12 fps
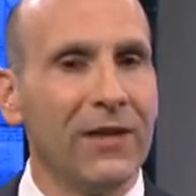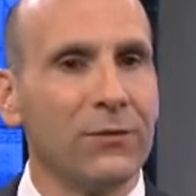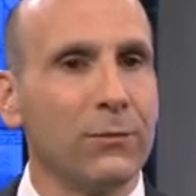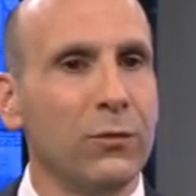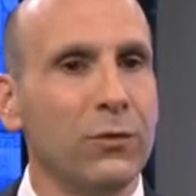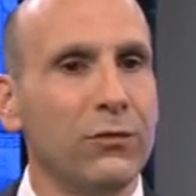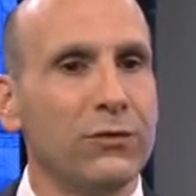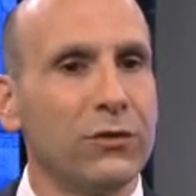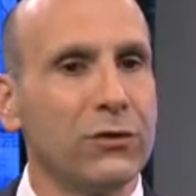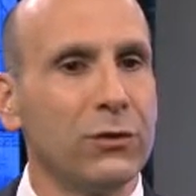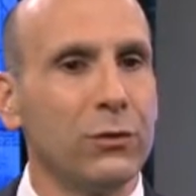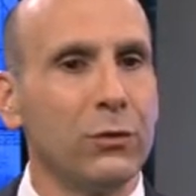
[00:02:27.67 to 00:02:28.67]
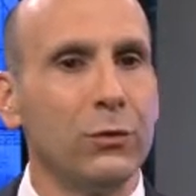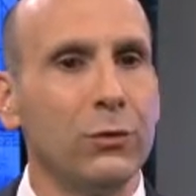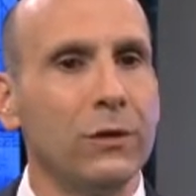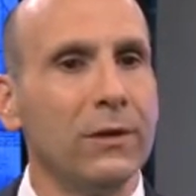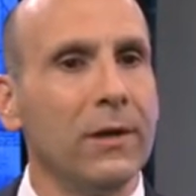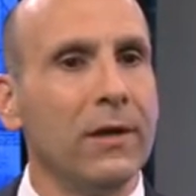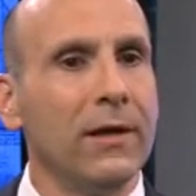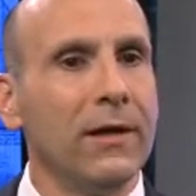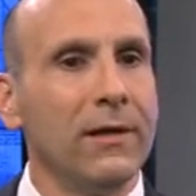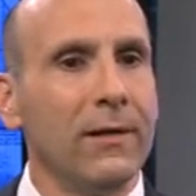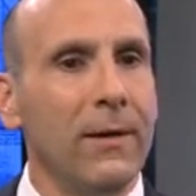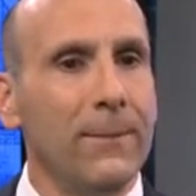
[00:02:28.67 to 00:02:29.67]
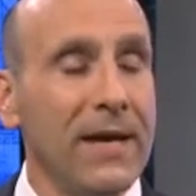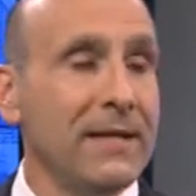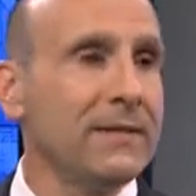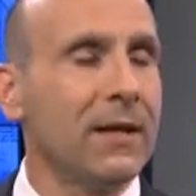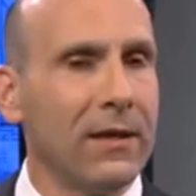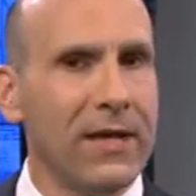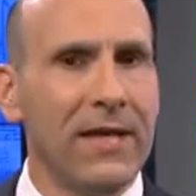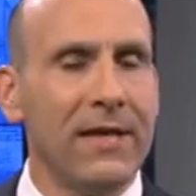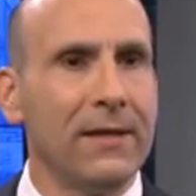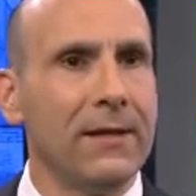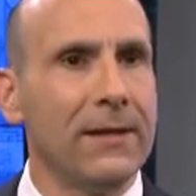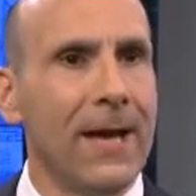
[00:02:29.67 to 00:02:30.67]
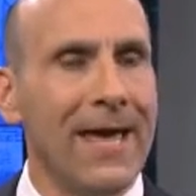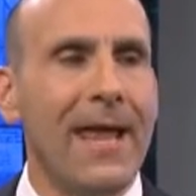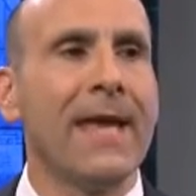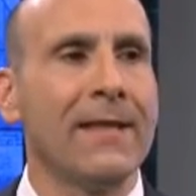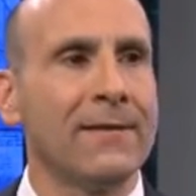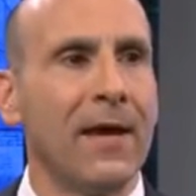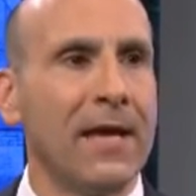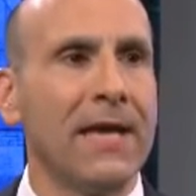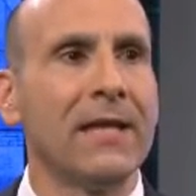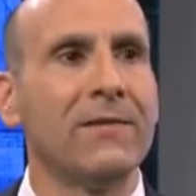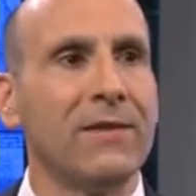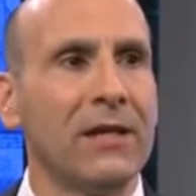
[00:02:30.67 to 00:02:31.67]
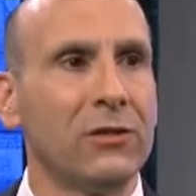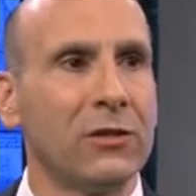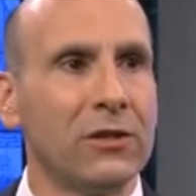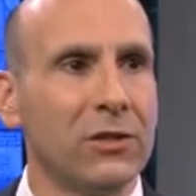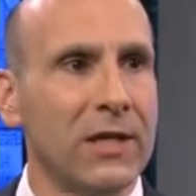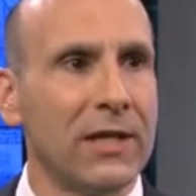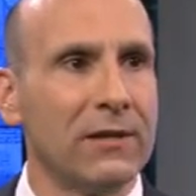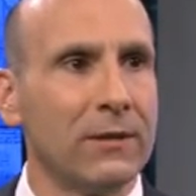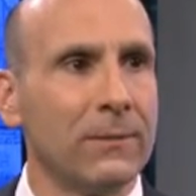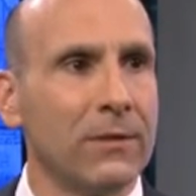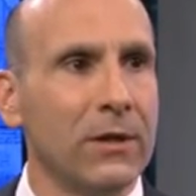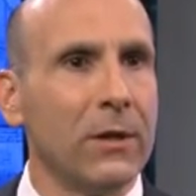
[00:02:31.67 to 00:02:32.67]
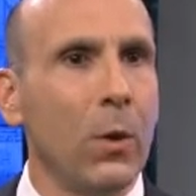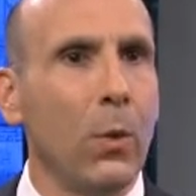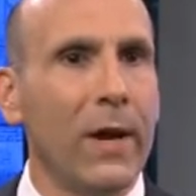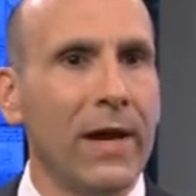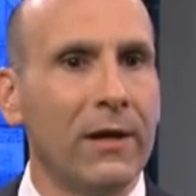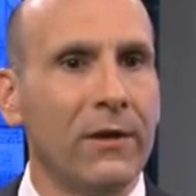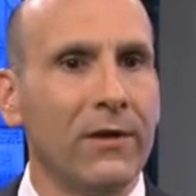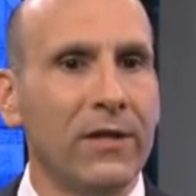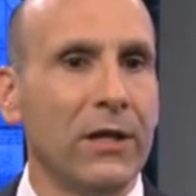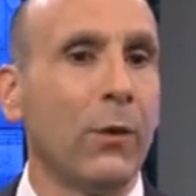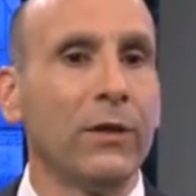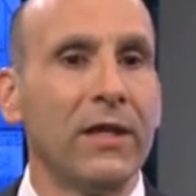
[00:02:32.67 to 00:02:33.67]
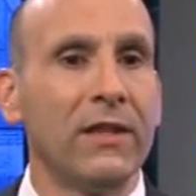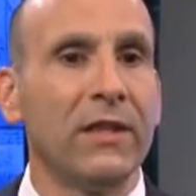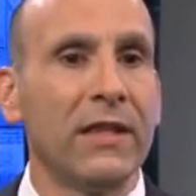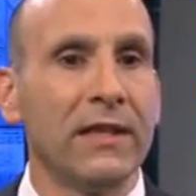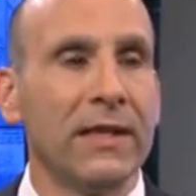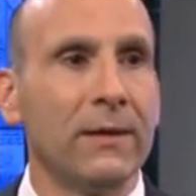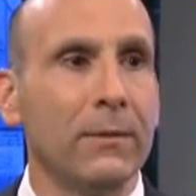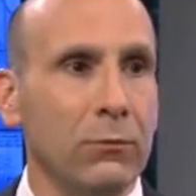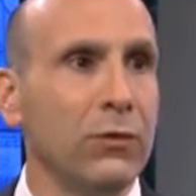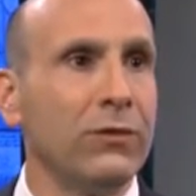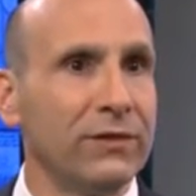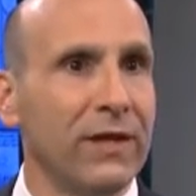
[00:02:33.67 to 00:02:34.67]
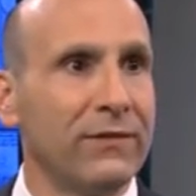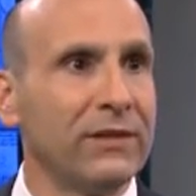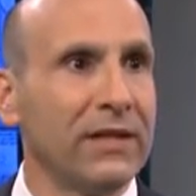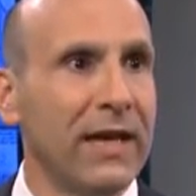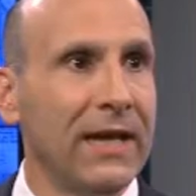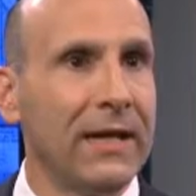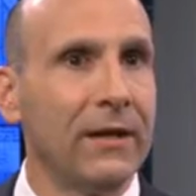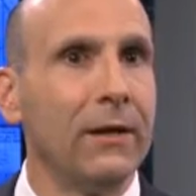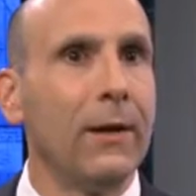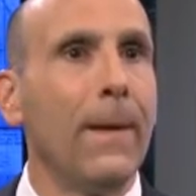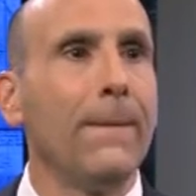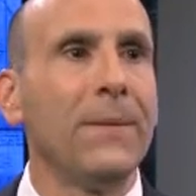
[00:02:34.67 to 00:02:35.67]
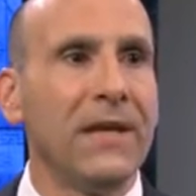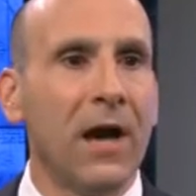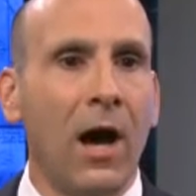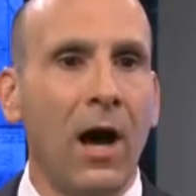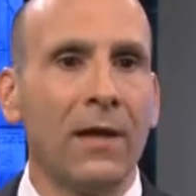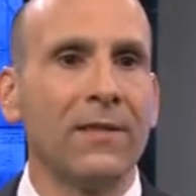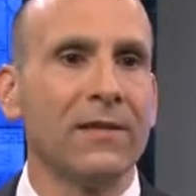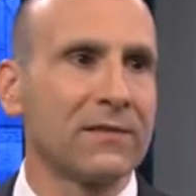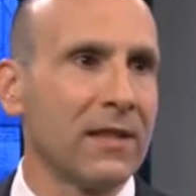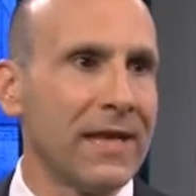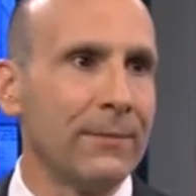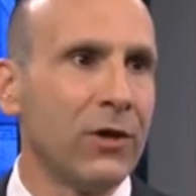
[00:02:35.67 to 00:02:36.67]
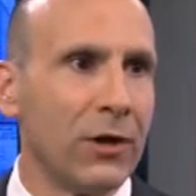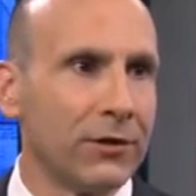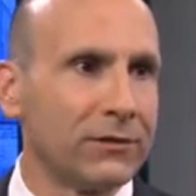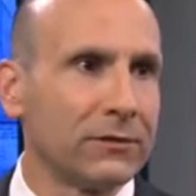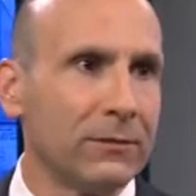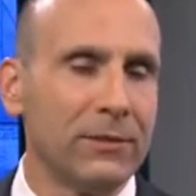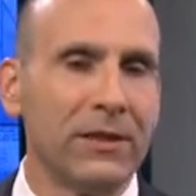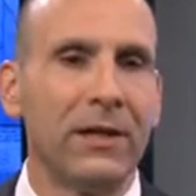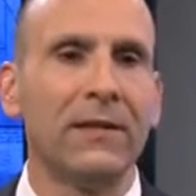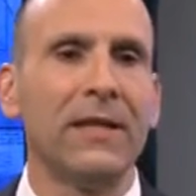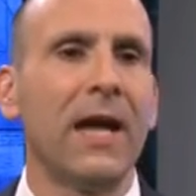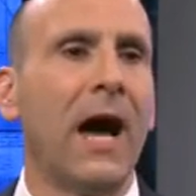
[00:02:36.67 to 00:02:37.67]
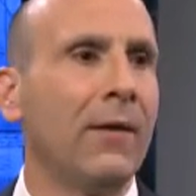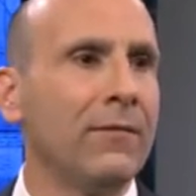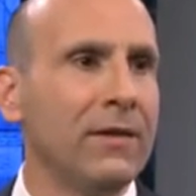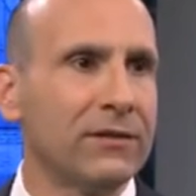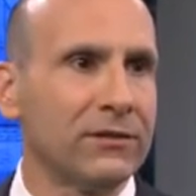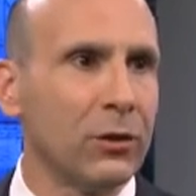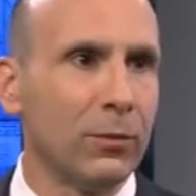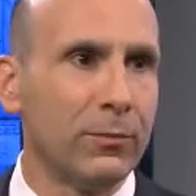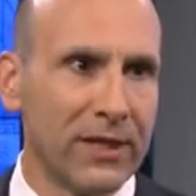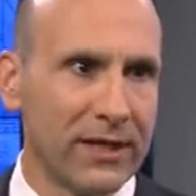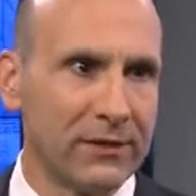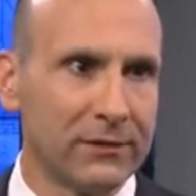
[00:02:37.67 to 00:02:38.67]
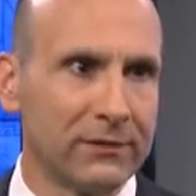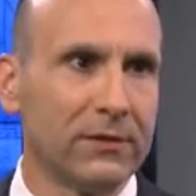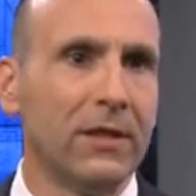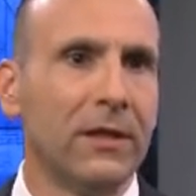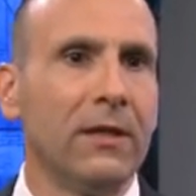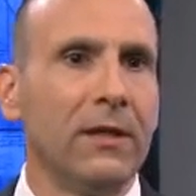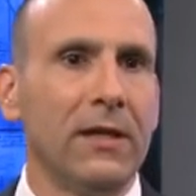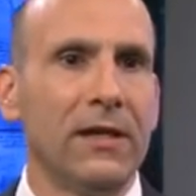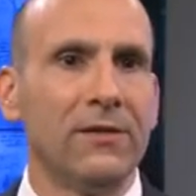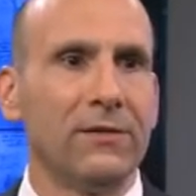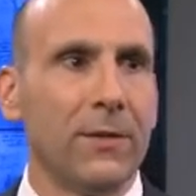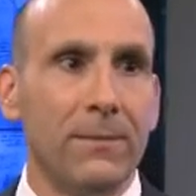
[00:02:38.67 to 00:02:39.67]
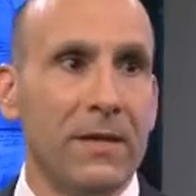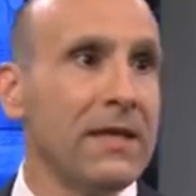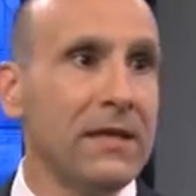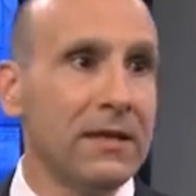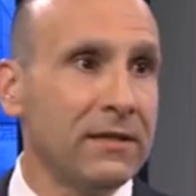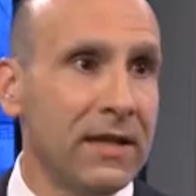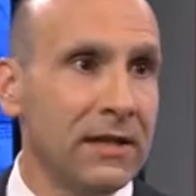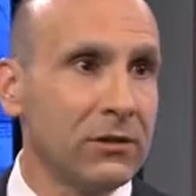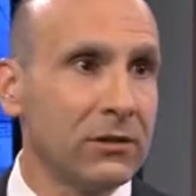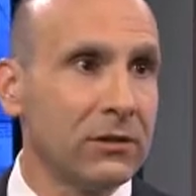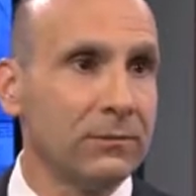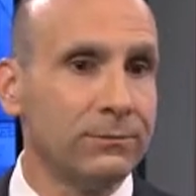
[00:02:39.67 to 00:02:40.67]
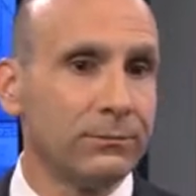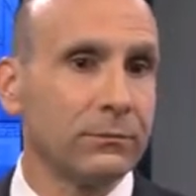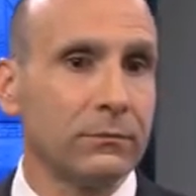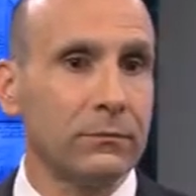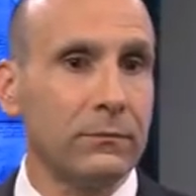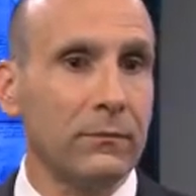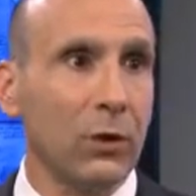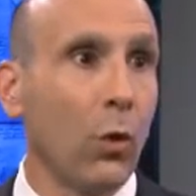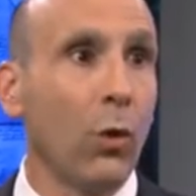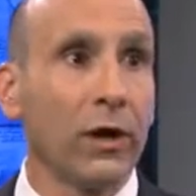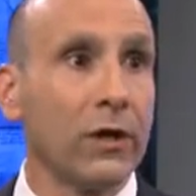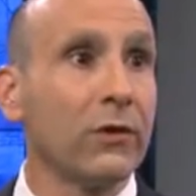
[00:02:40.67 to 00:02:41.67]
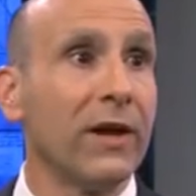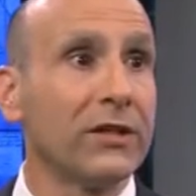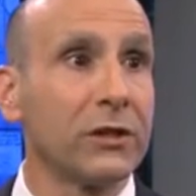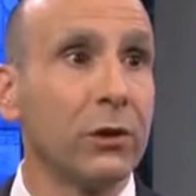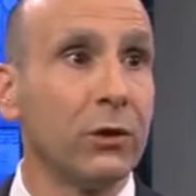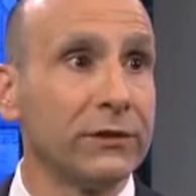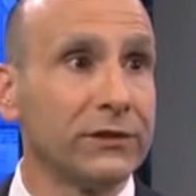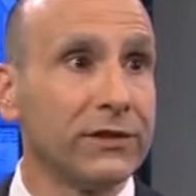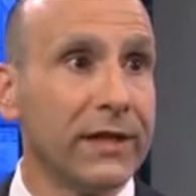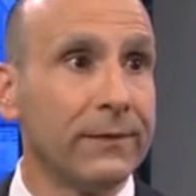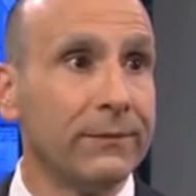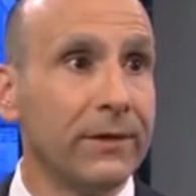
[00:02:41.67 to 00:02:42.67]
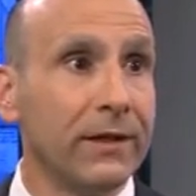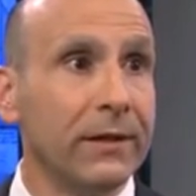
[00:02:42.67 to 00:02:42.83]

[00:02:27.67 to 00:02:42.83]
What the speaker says: has moved to basically an anti-innovation agenda, where the only thing that moves FDA beyond the slam dunks, beyond the obvious no-brainers, is media attention or congressional oversight.